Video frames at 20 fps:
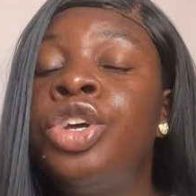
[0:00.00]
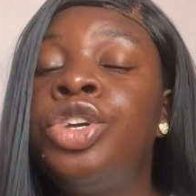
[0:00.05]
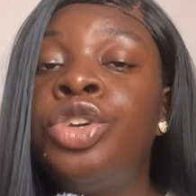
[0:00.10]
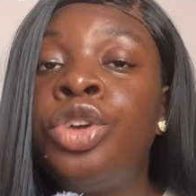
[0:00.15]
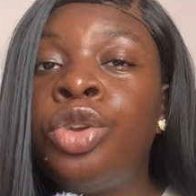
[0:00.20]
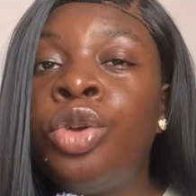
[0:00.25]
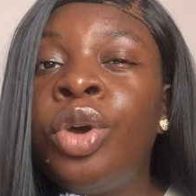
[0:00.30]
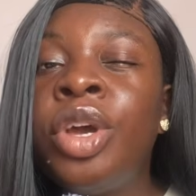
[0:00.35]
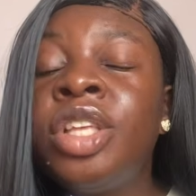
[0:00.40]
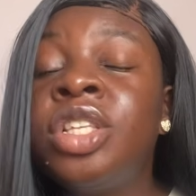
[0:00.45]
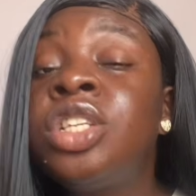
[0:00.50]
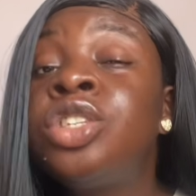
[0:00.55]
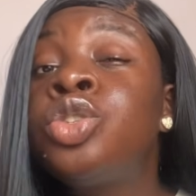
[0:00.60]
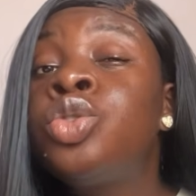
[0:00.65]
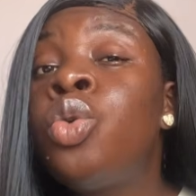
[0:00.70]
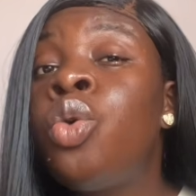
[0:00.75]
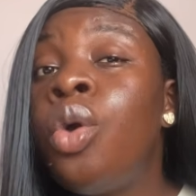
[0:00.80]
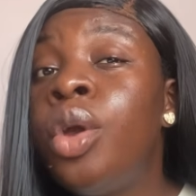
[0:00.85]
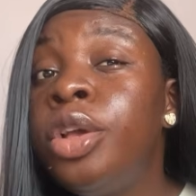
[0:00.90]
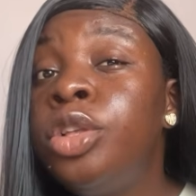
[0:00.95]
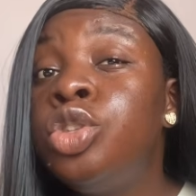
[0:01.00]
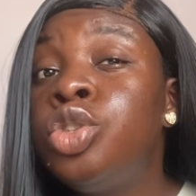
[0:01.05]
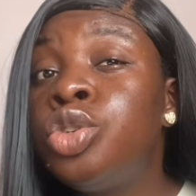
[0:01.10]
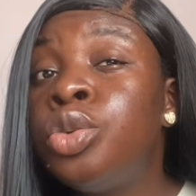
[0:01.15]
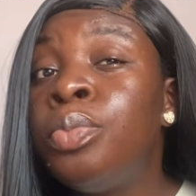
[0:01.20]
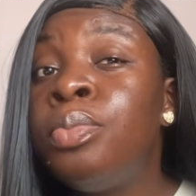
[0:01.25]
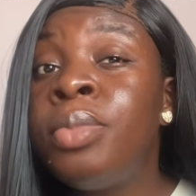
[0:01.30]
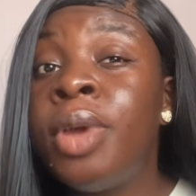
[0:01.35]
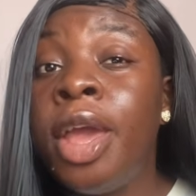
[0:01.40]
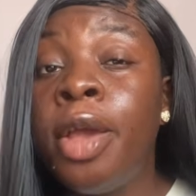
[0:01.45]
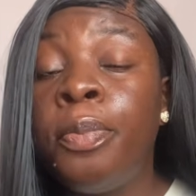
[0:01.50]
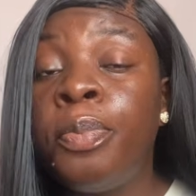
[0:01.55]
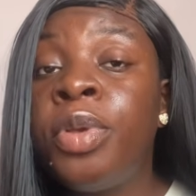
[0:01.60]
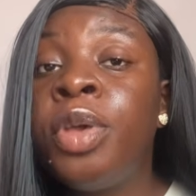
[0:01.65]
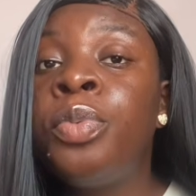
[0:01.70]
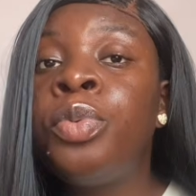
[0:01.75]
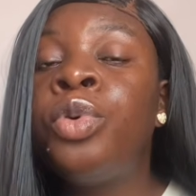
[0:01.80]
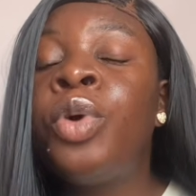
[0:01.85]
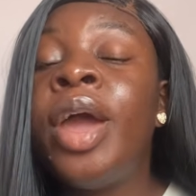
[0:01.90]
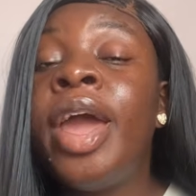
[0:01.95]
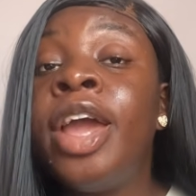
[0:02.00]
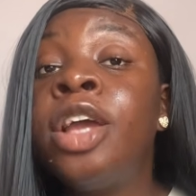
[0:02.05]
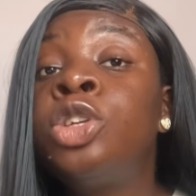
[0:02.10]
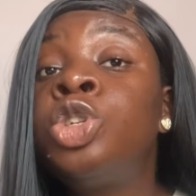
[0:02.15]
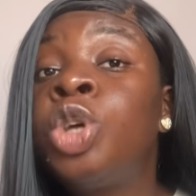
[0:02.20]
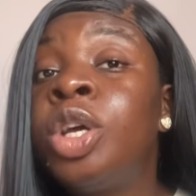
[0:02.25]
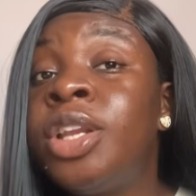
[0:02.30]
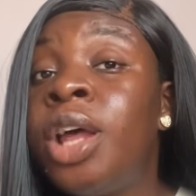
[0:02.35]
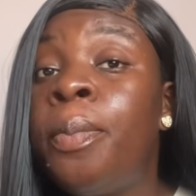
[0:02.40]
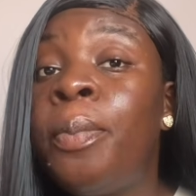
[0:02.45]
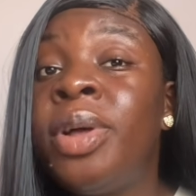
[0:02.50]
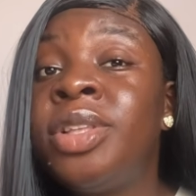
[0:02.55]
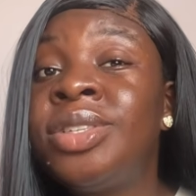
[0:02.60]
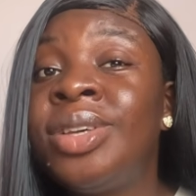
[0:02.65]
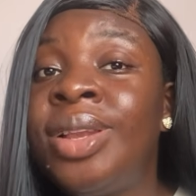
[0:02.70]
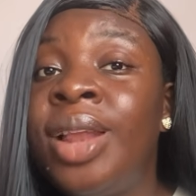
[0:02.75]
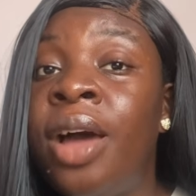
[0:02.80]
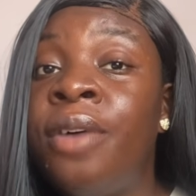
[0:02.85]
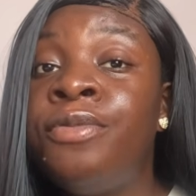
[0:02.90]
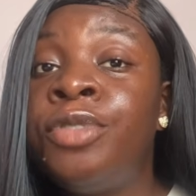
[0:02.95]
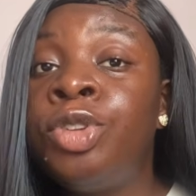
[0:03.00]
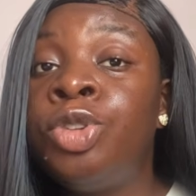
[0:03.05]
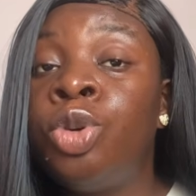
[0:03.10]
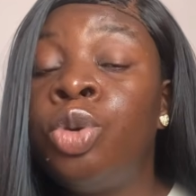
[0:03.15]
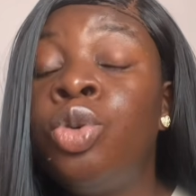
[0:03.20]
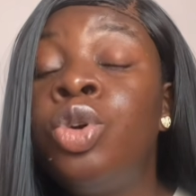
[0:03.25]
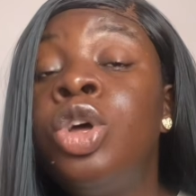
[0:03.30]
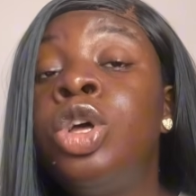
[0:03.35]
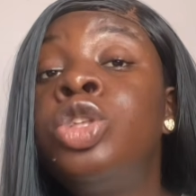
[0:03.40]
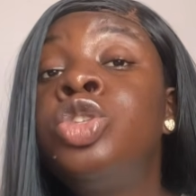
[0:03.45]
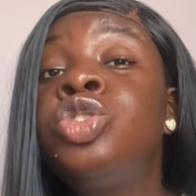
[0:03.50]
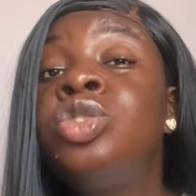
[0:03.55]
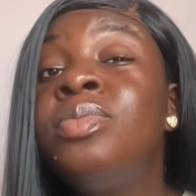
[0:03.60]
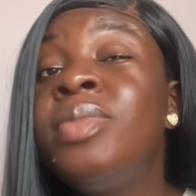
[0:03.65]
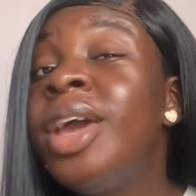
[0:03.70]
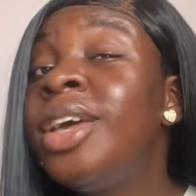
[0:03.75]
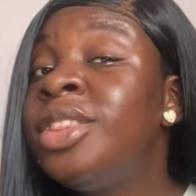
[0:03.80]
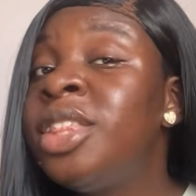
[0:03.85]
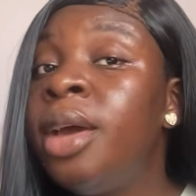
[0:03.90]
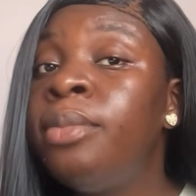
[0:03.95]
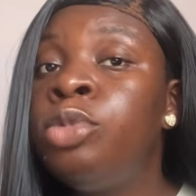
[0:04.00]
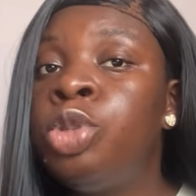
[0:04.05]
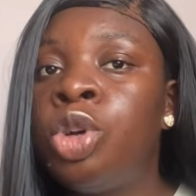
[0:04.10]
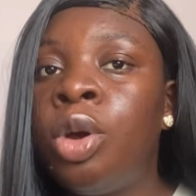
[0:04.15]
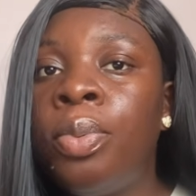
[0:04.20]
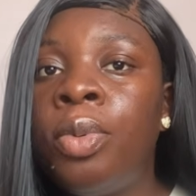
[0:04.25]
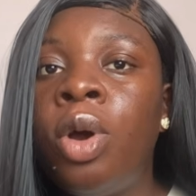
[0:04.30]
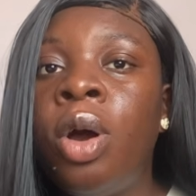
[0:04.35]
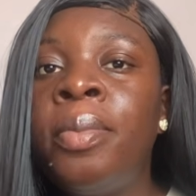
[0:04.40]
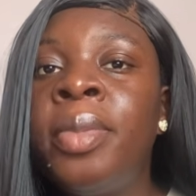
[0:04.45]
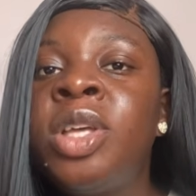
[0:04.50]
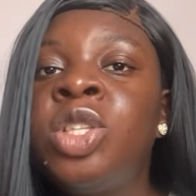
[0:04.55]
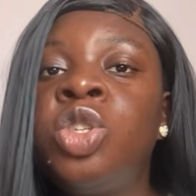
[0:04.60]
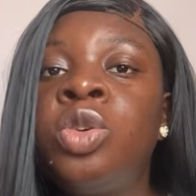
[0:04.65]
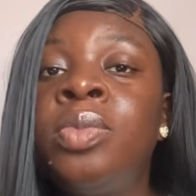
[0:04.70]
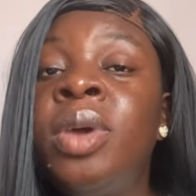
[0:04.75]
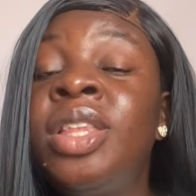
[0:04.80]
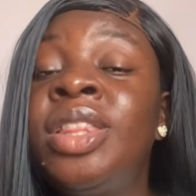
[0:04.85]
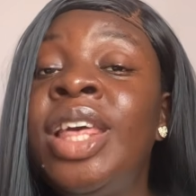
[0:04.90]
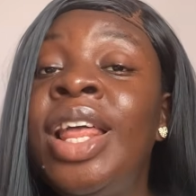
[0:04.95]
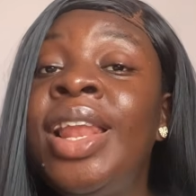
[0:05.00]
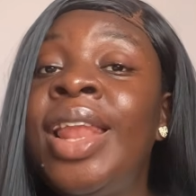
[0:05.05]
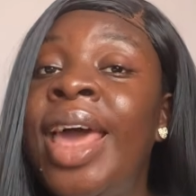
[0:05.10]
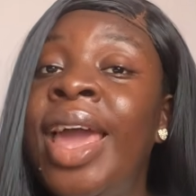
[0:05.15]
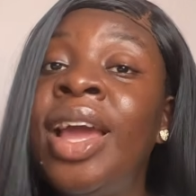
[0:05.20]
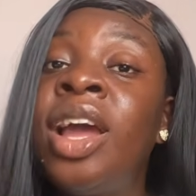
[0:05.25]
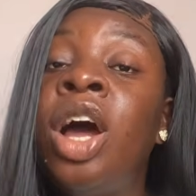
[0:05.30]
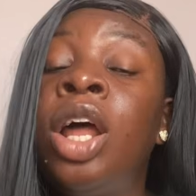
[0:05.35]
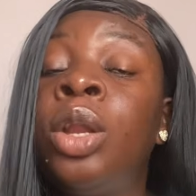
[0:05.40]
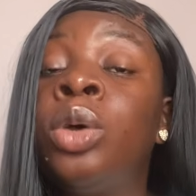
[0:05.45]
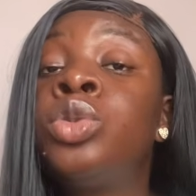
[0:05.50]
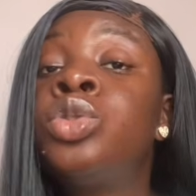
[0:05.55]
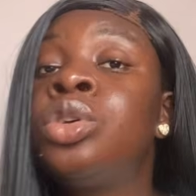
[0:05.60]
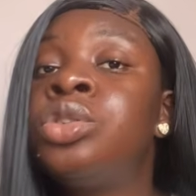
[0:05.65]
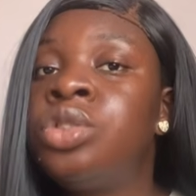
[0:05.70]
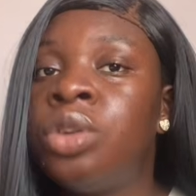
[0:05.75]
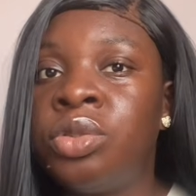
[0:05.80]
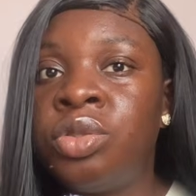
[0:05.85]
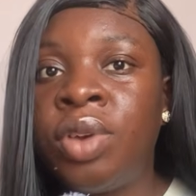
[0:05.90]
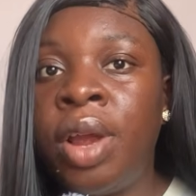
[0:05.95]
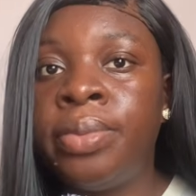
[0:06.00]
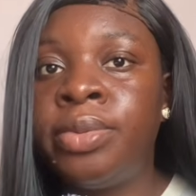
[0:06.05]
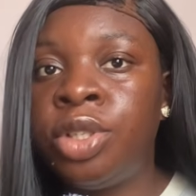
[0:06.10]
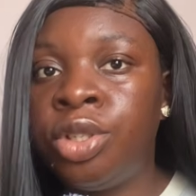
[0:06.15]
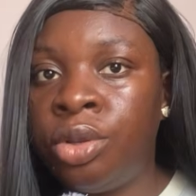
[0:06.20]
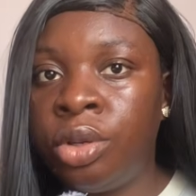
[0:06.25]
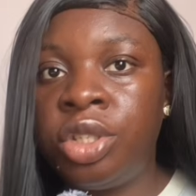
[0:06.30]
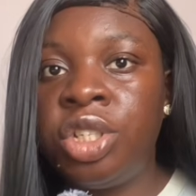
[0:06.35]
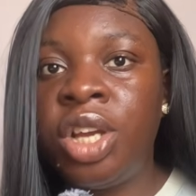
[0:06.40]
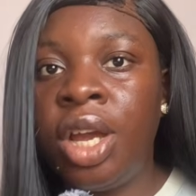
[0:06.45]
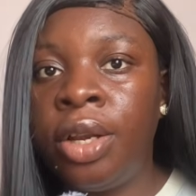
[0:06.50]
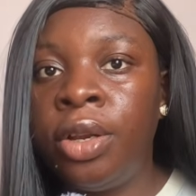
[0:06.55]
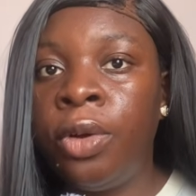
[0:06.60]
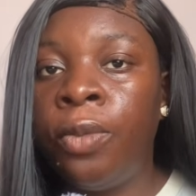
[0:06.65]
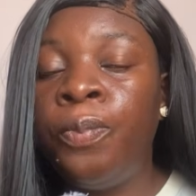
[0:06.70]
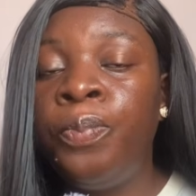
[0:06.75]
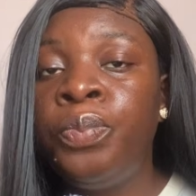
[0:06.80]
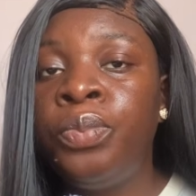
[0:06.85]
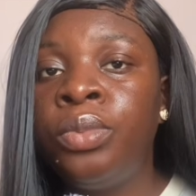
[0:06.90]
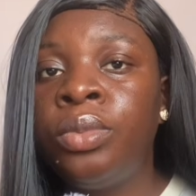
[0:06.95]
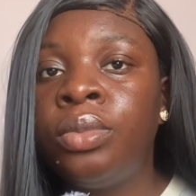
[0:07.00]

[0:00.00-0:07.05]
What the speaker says: it is going to make people enjoy that particular video, to make them drop comments, to make them like and also subscribe to your channel.